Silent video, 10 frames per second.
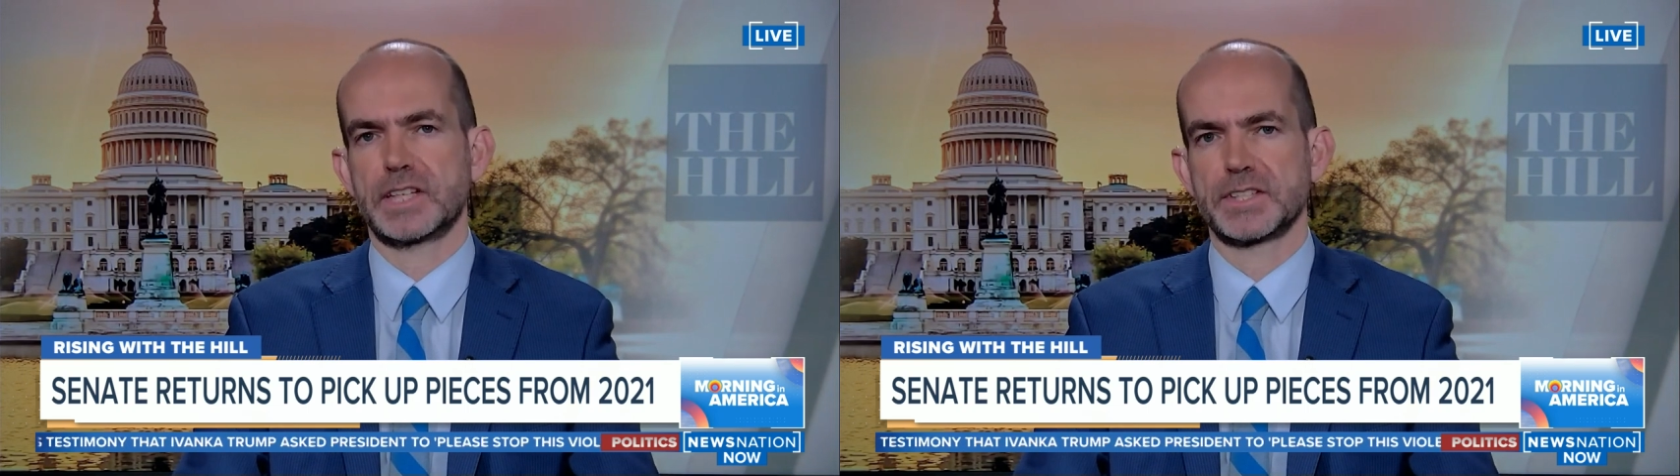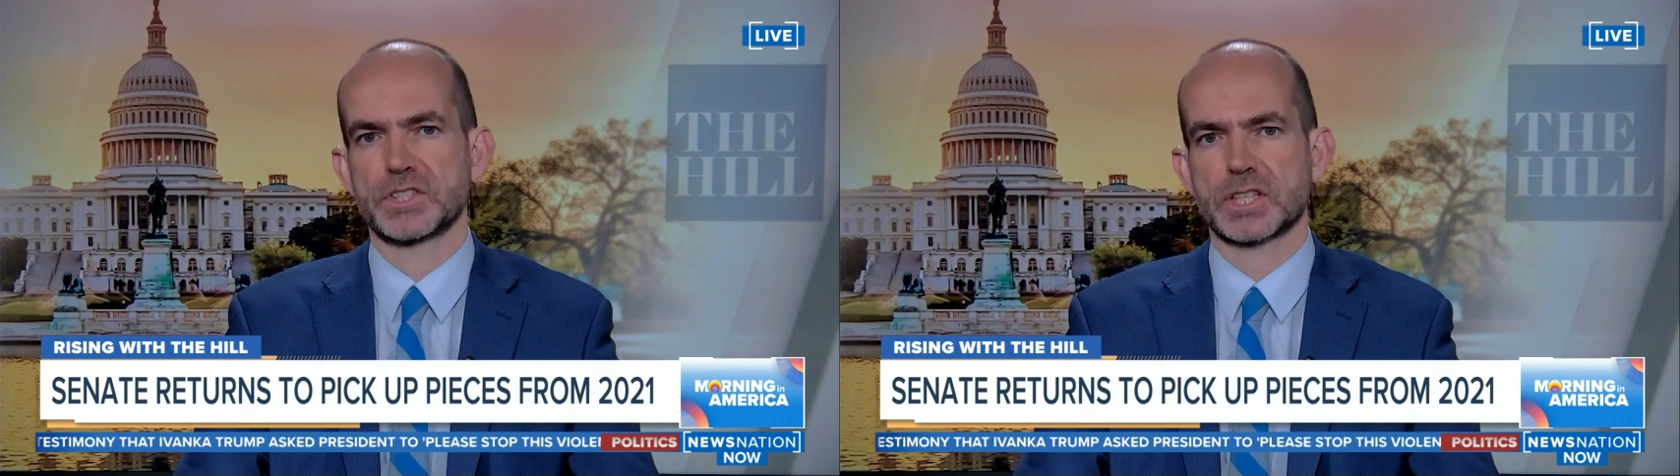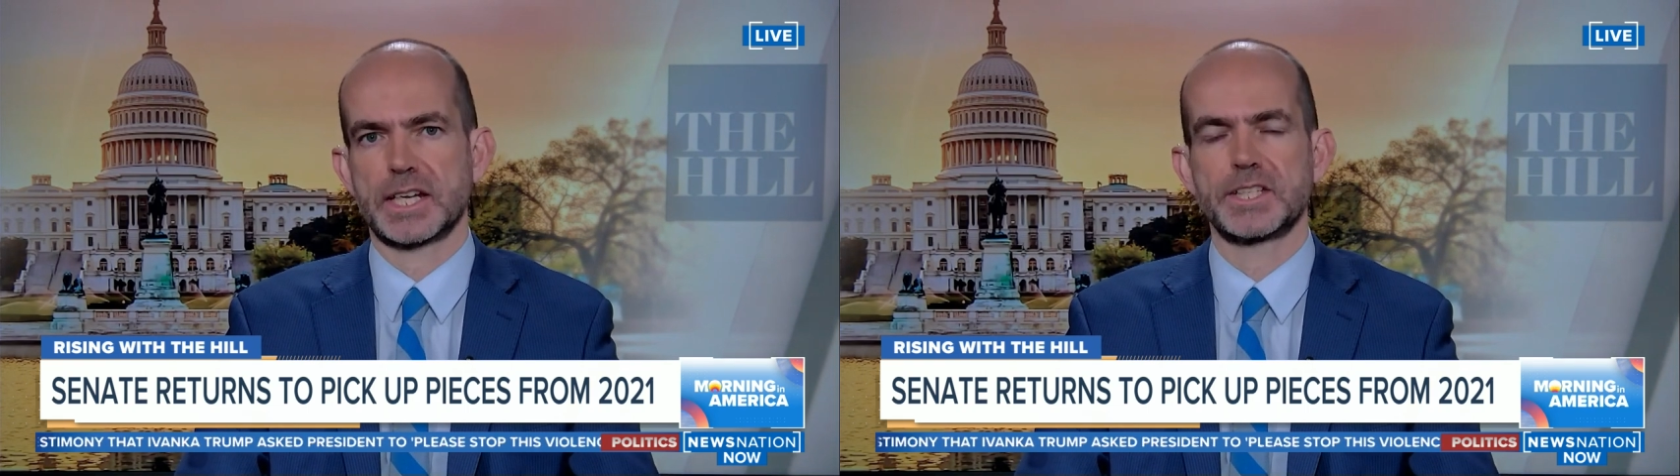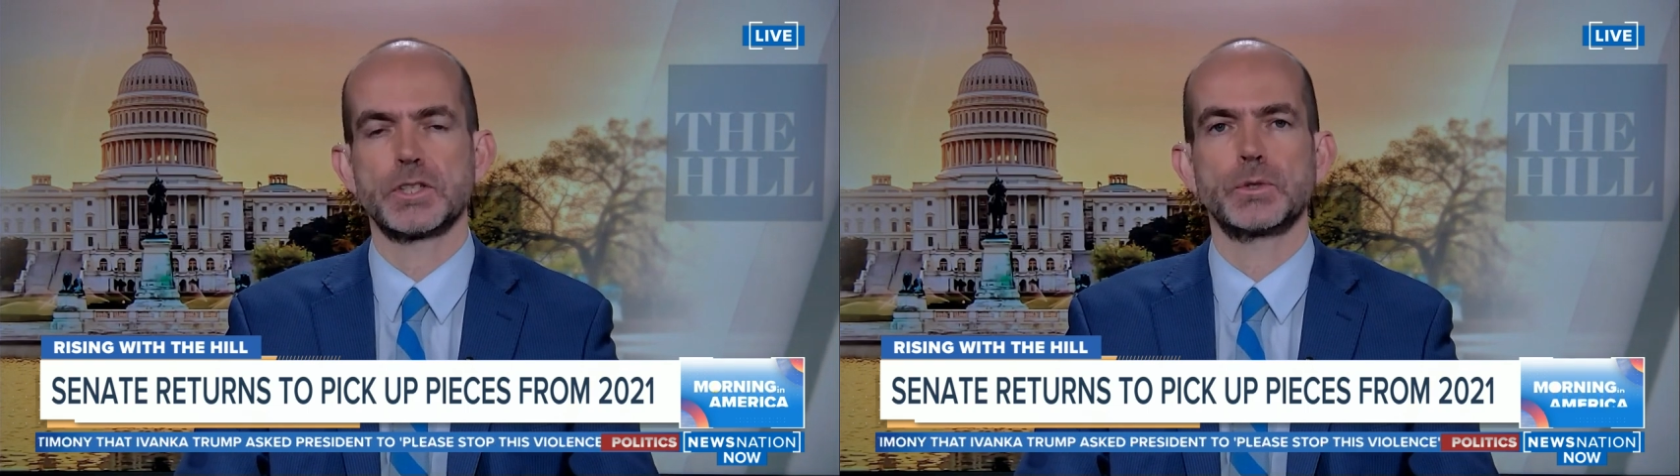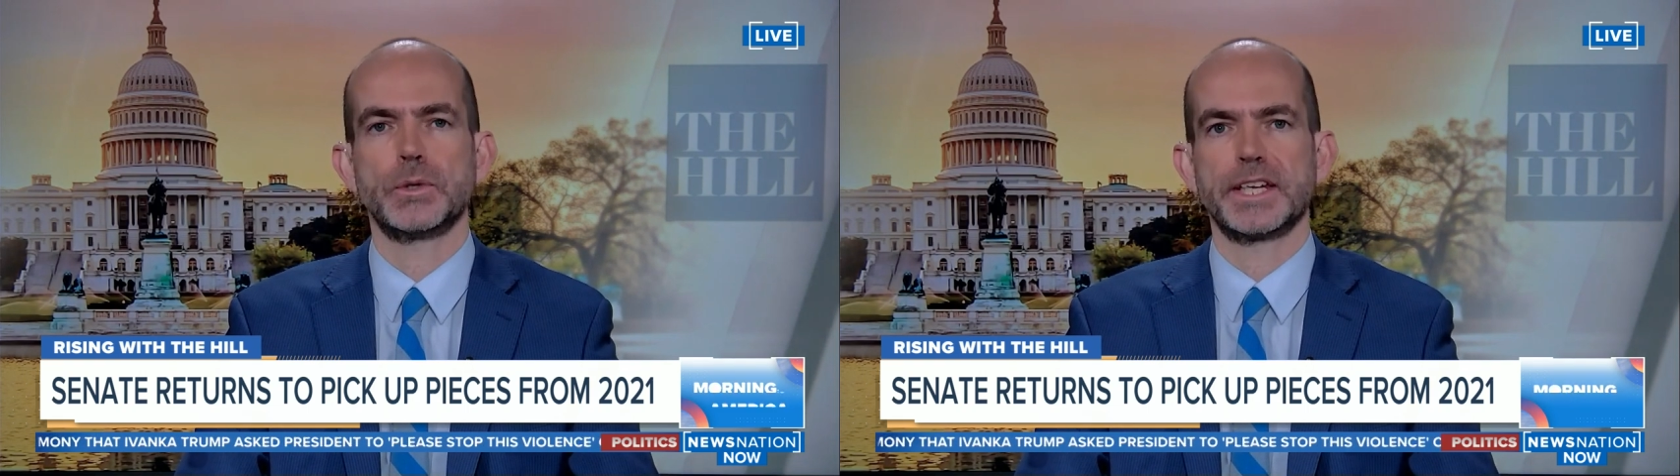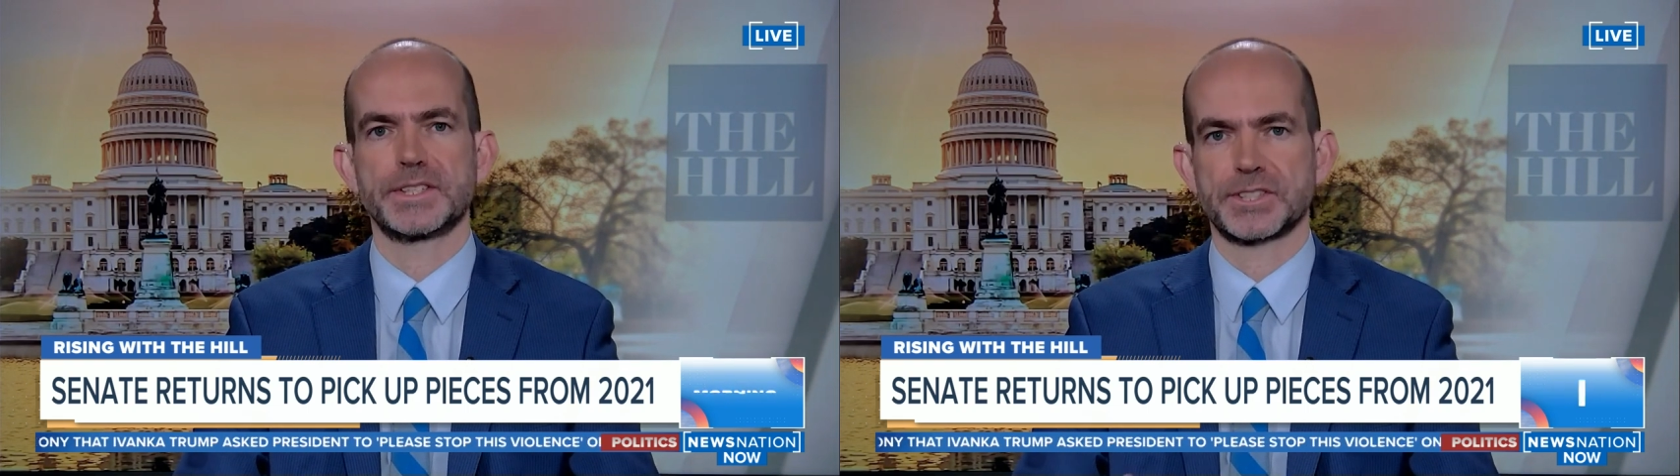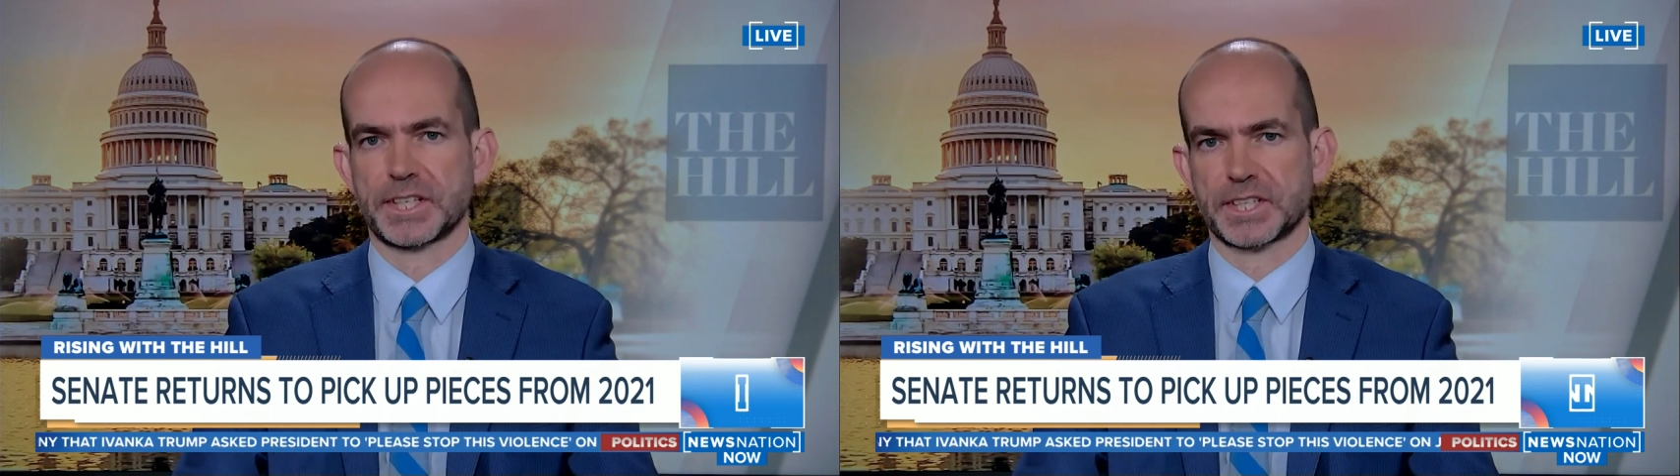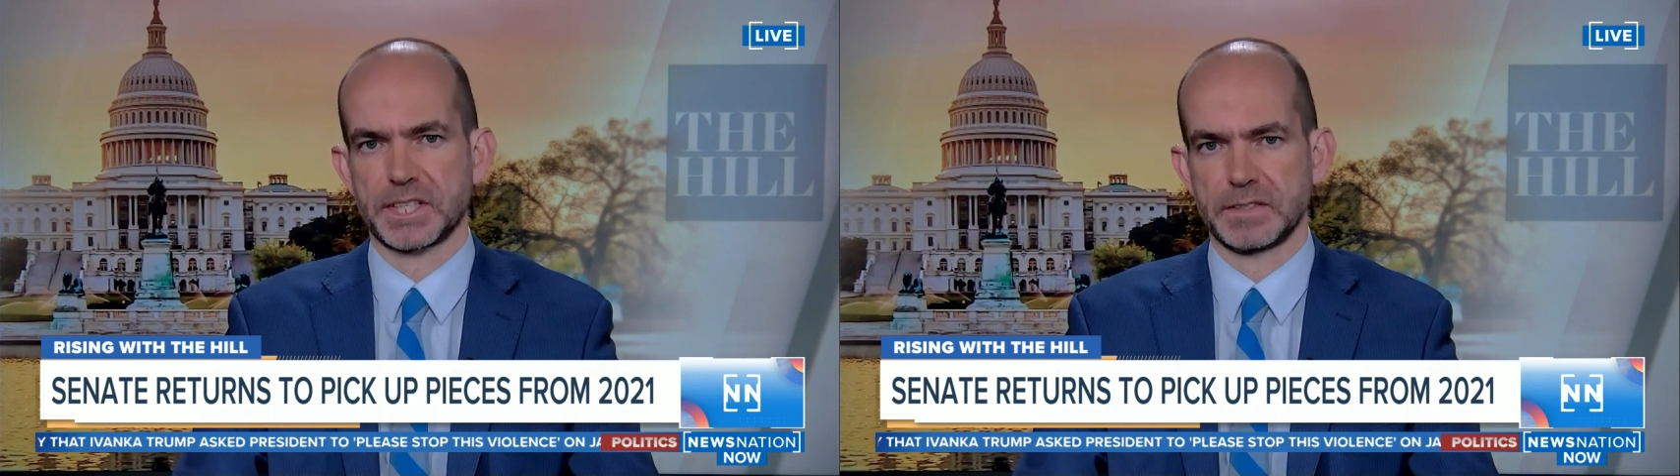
legislation, you need 60